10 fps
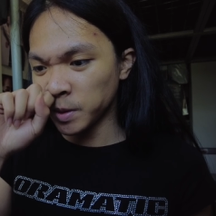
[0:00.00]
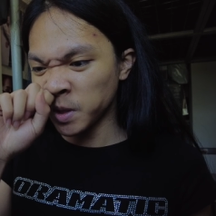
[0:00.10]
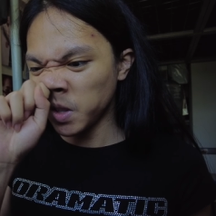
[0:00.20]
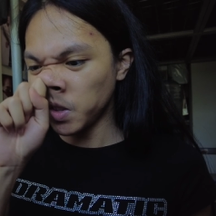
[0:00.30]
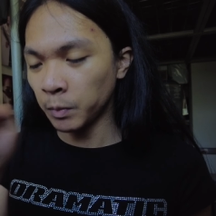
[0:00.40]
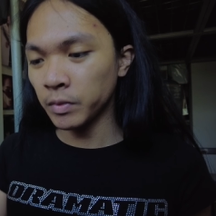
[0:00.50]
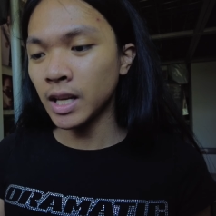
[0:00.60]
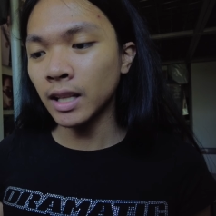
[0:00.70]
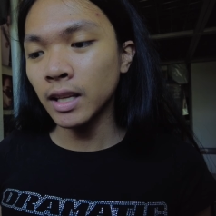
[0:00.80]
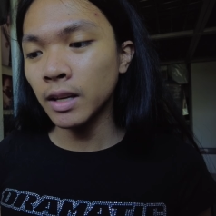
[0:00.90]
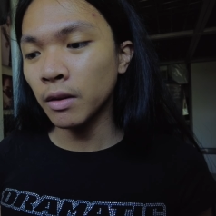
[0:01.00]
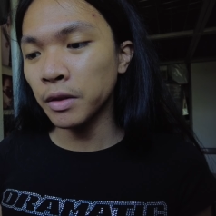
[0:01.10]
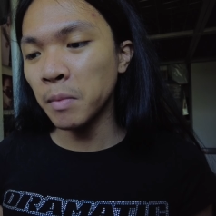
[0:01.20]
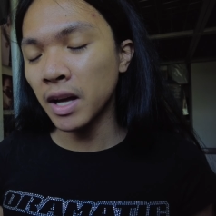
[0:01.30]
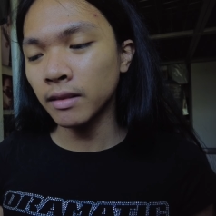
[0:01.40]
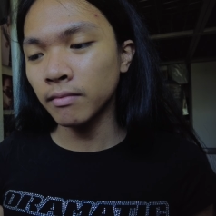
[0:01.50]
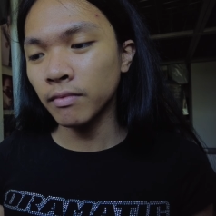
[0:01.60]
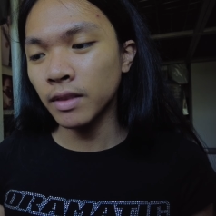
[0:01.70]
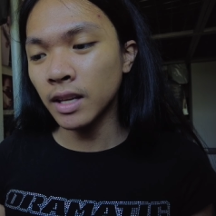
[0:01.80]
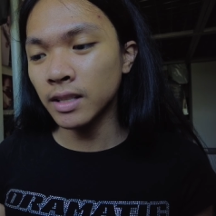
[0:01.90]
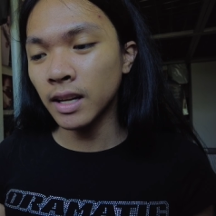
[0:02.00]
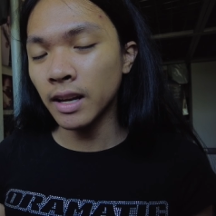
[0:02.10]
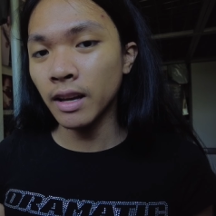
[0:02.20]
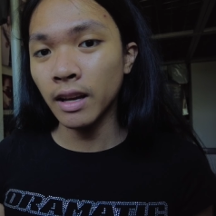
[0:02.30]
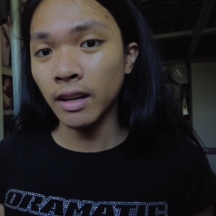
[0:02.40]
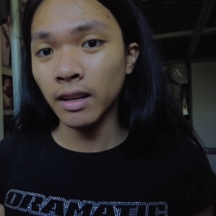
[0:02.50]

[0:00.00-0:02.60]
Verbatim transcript: so sadly all the matte things that I